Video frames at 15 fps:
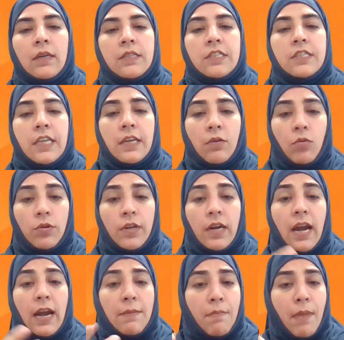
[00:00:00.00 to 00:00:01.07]
stakeholder
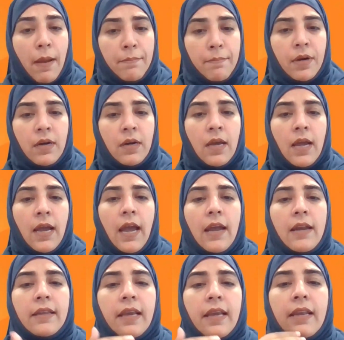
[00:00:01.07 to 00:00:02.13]
and member,
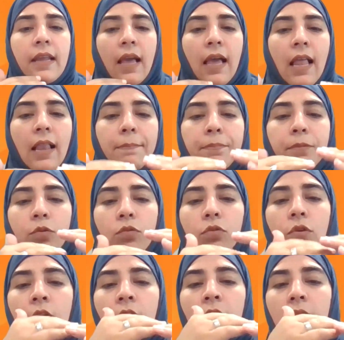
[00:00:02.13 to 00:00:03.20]
and can help
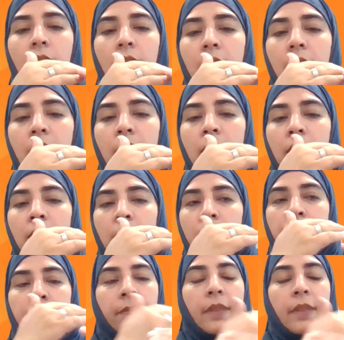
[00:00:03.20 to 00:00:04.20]
to uh,